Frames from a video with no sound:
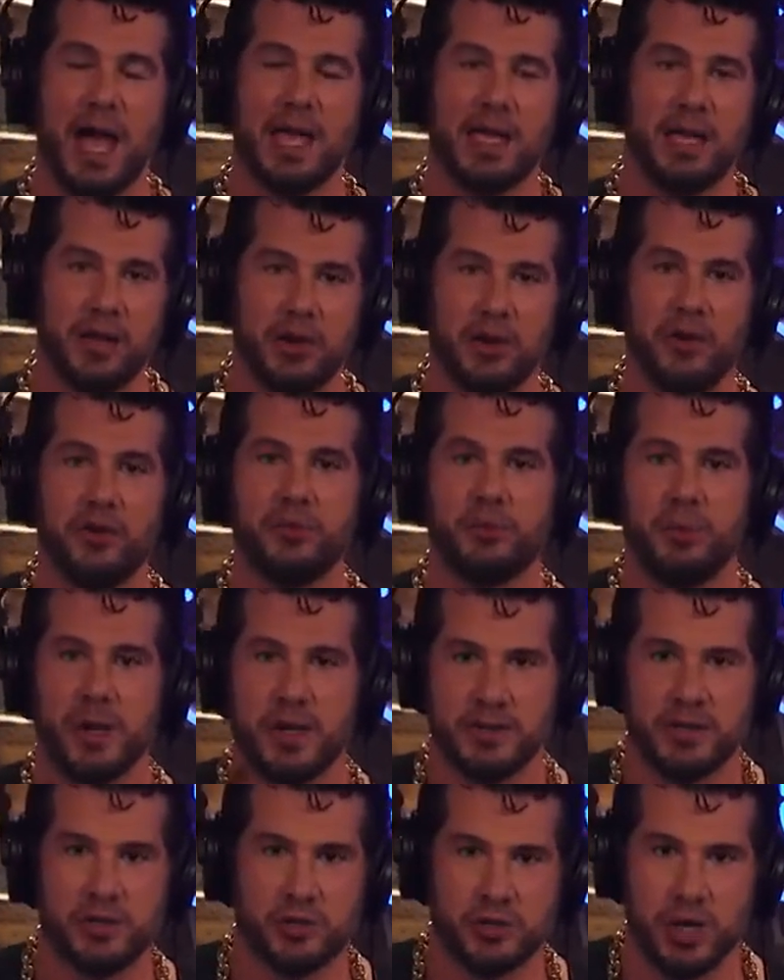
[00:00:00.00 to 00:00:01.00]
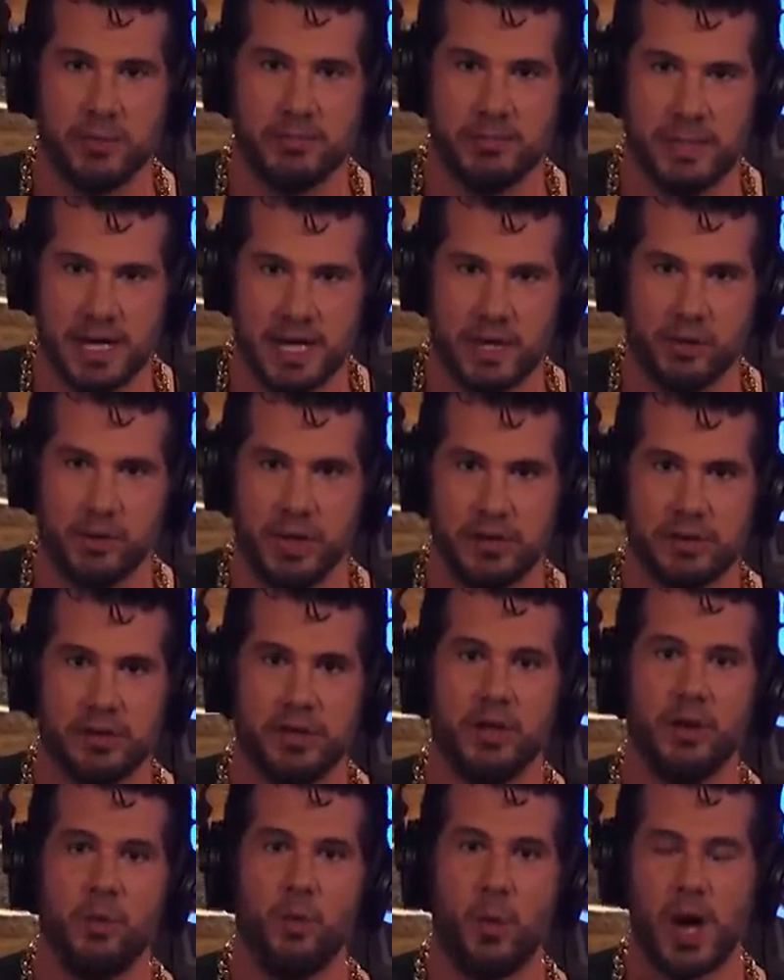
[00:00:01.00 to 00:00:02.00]
Here's President Trump meeting with
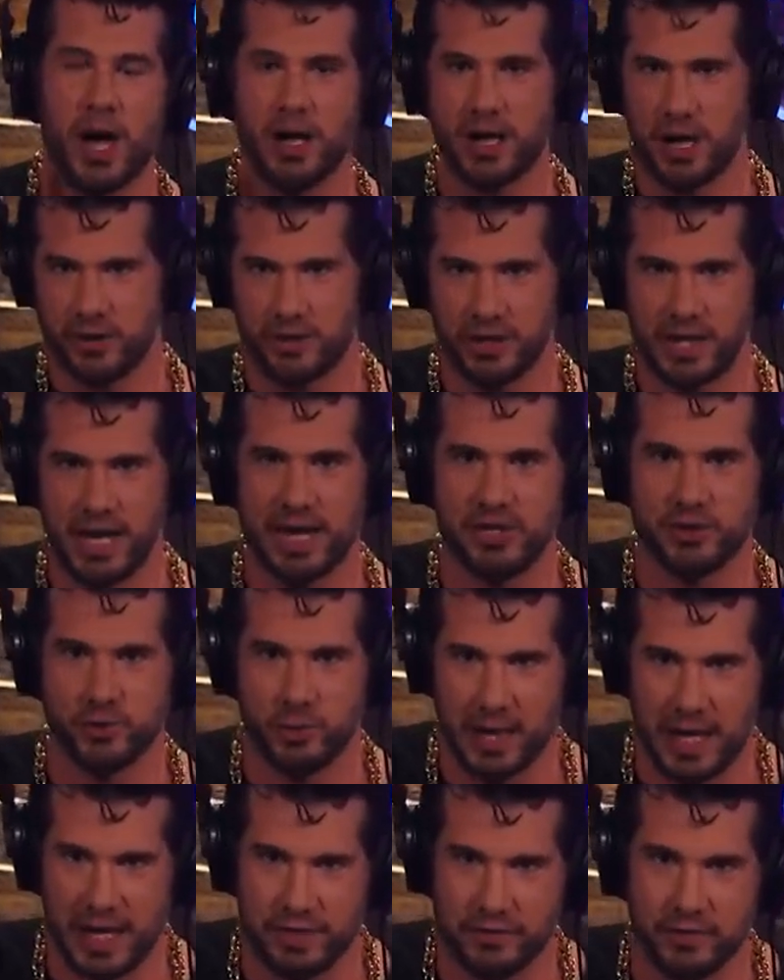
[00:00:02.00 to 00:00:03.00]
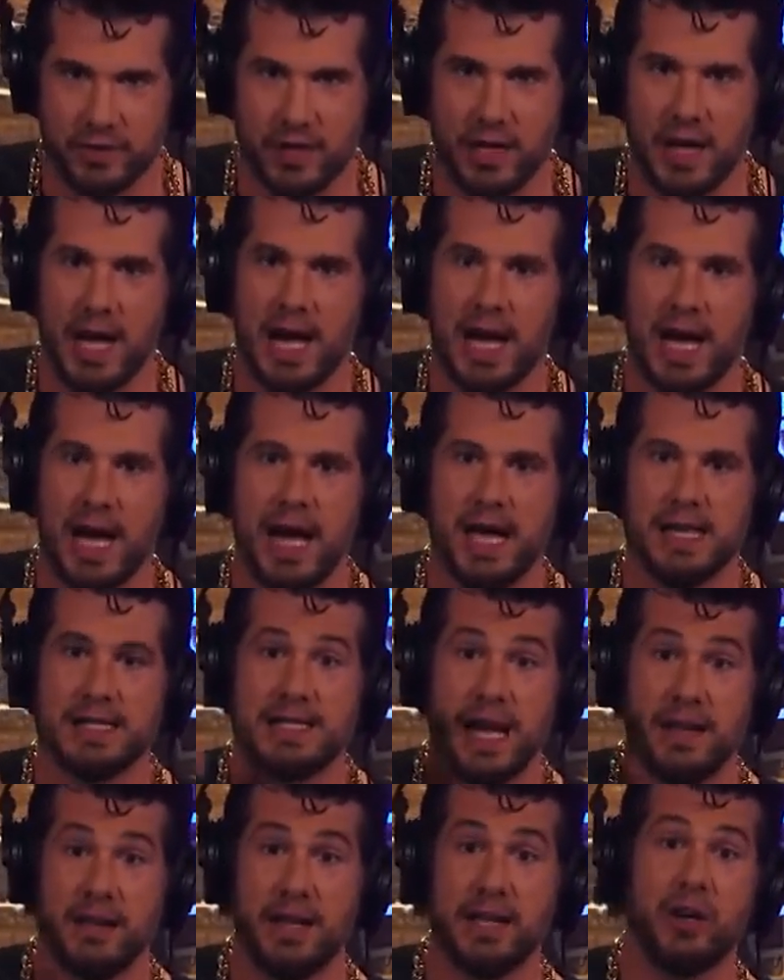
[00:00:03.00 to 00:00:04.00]
one other guy's wife,
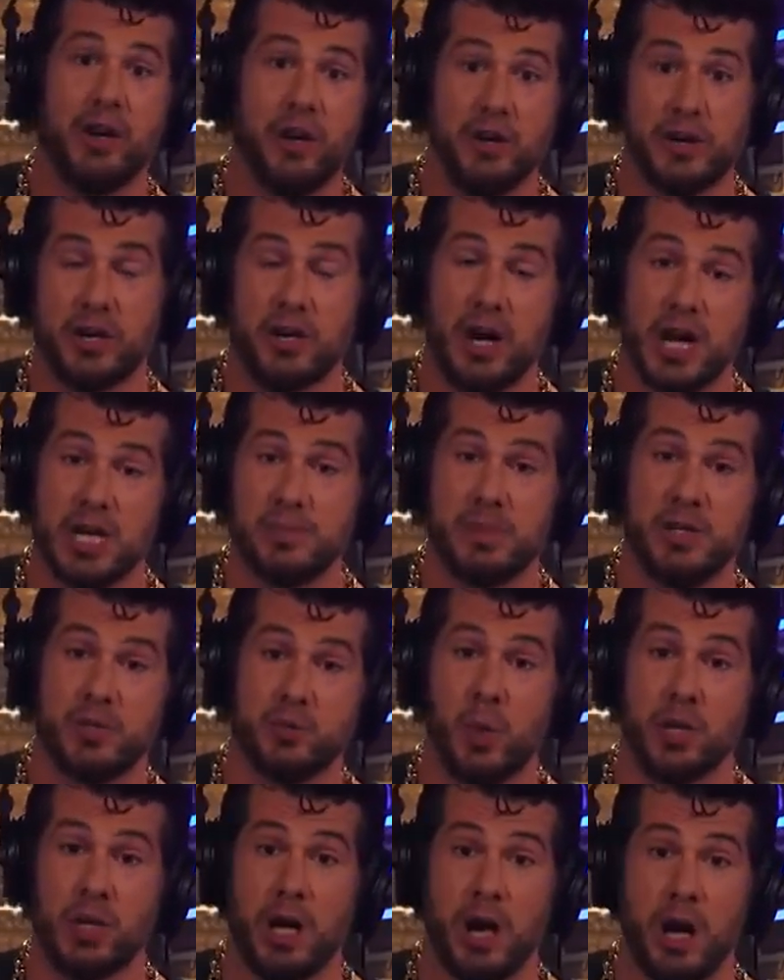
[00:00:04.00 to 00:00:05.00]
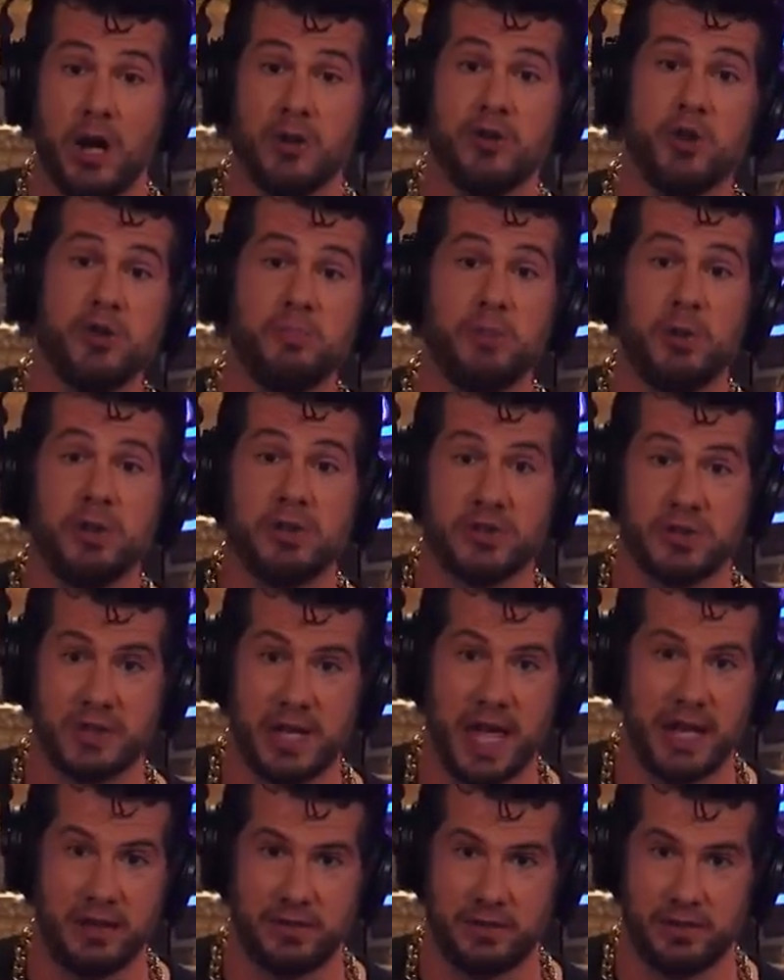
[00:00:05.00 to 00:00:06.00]
telling her that her husband is
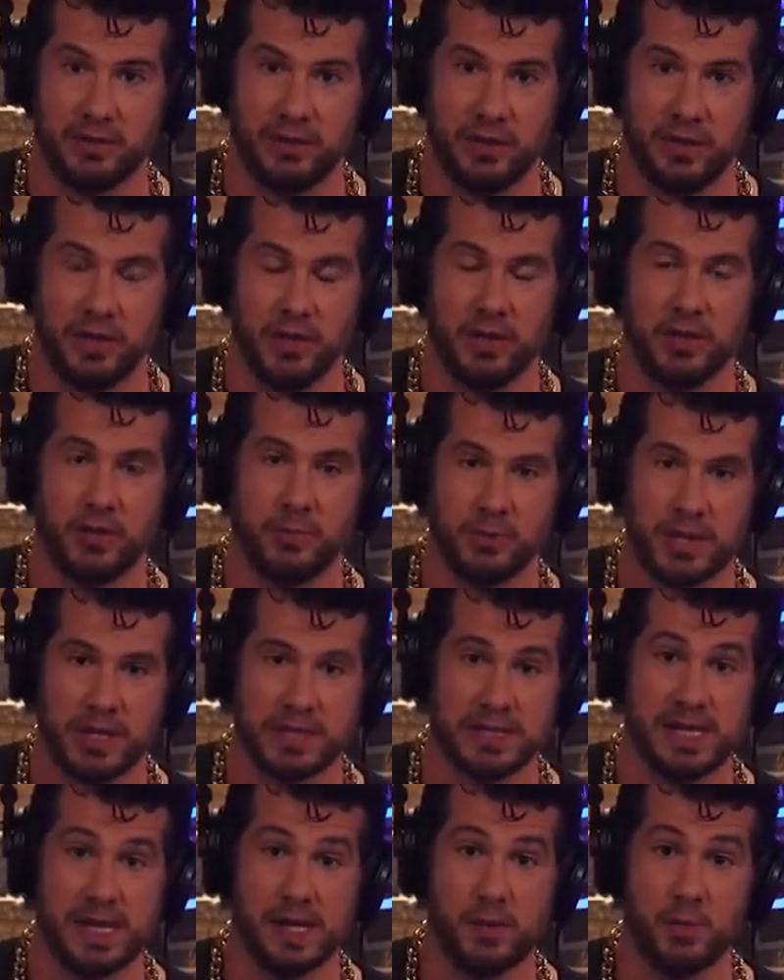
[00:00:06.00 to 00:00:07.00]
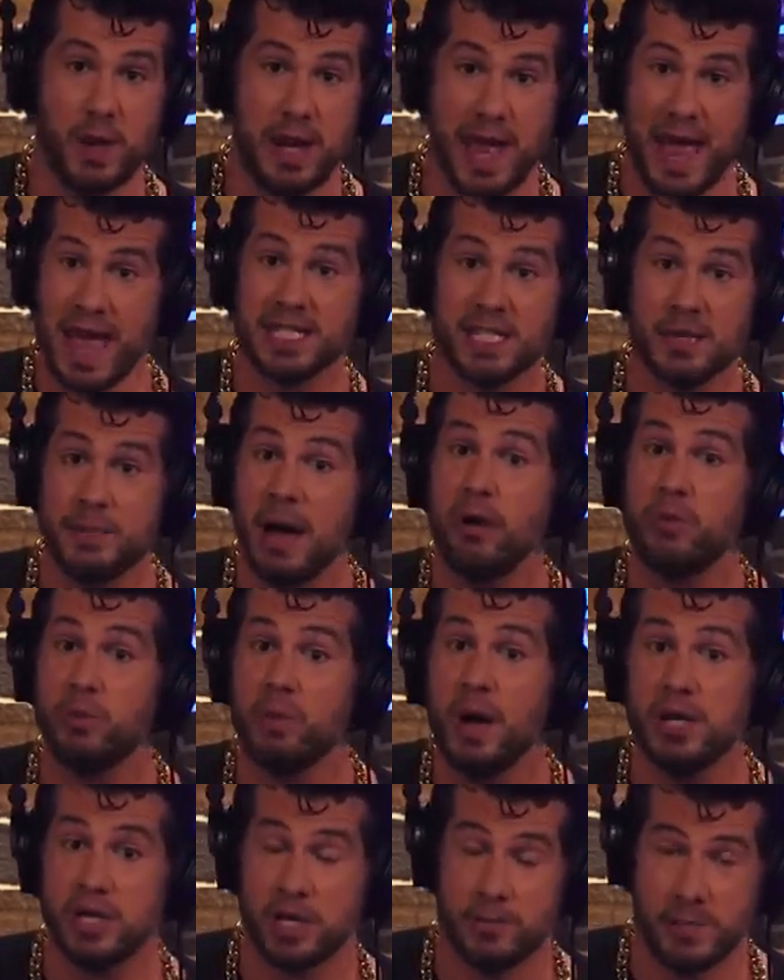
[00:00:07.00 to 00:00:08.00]
100% the president. When asked about
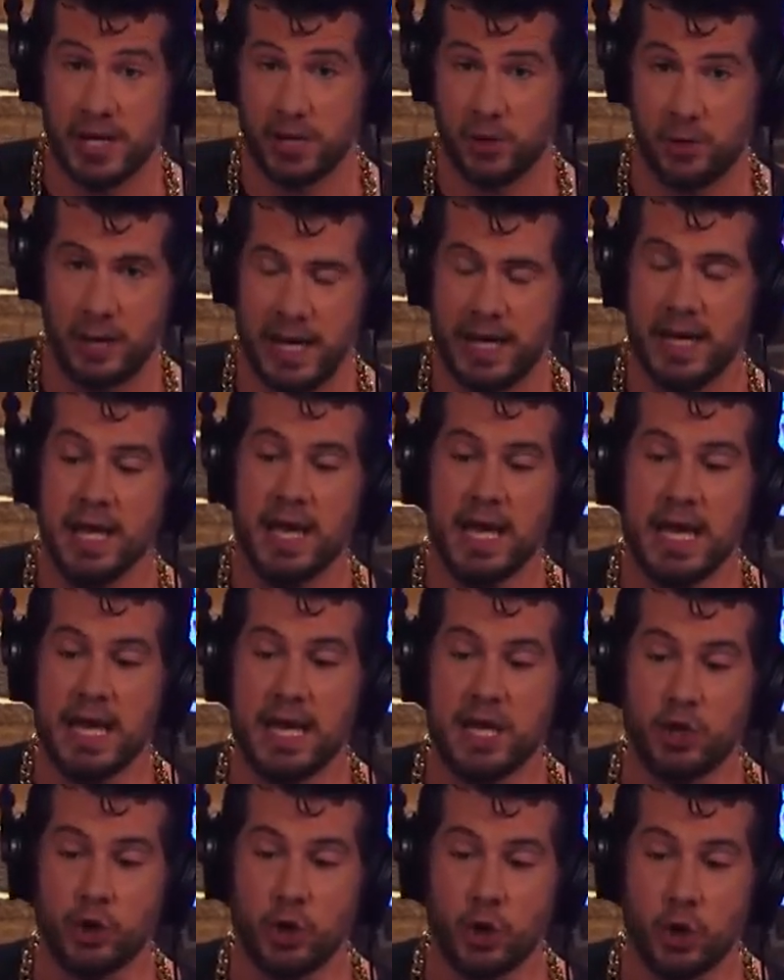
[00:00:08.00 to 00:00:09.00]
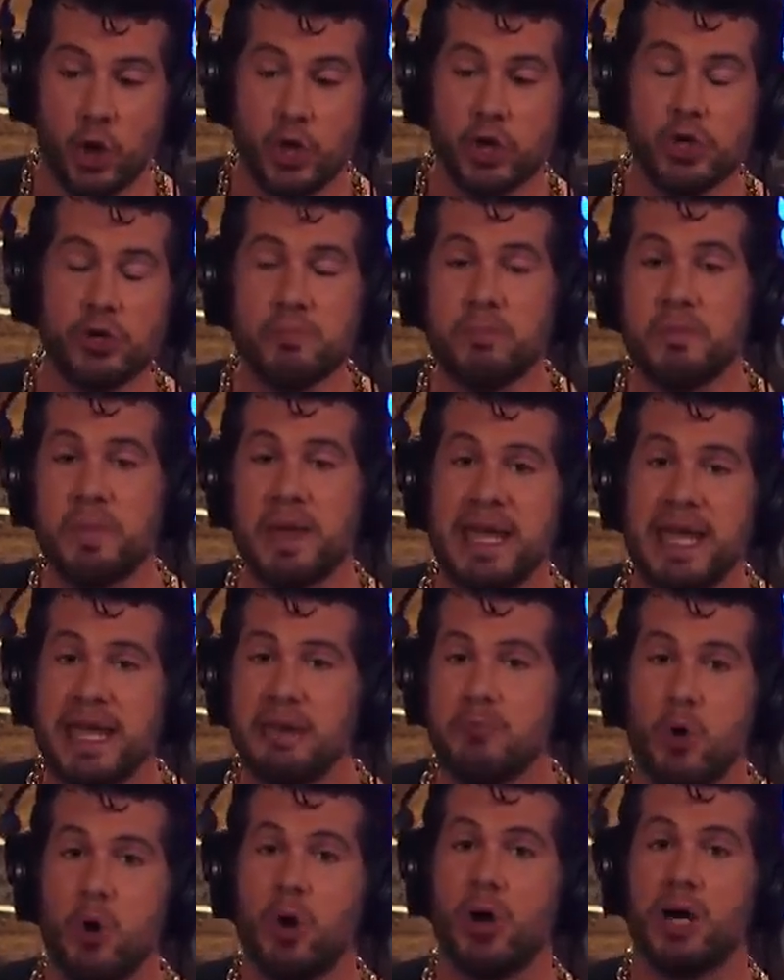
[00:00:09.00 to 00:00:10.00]
Russia, by the way, he couldn't be
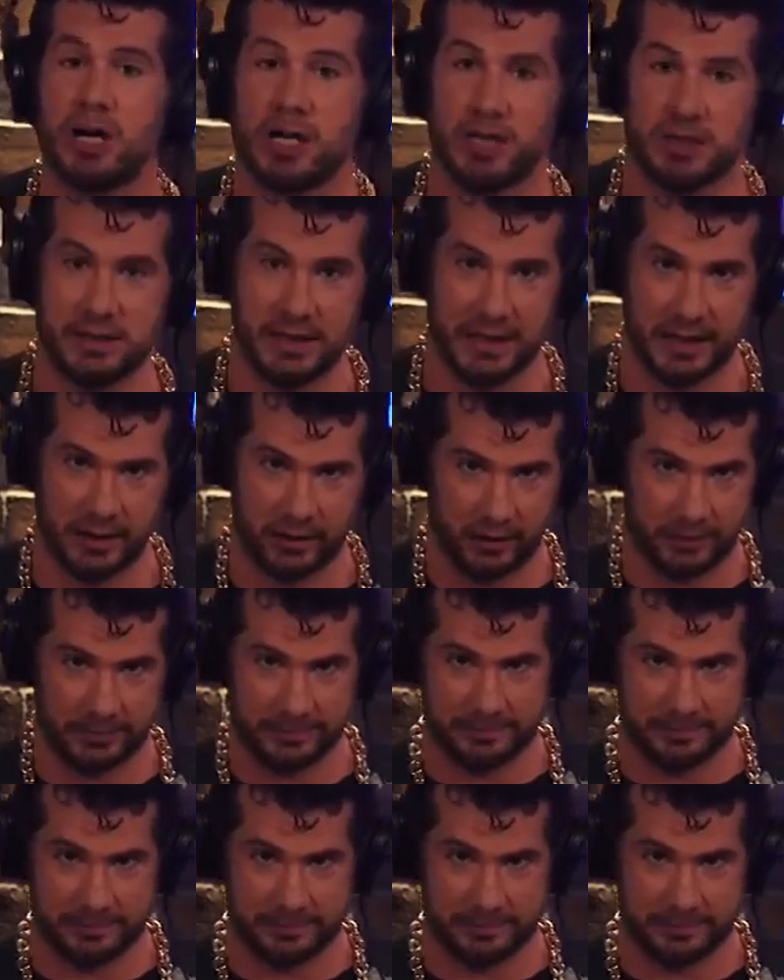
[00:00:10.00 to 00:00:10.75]
more clear.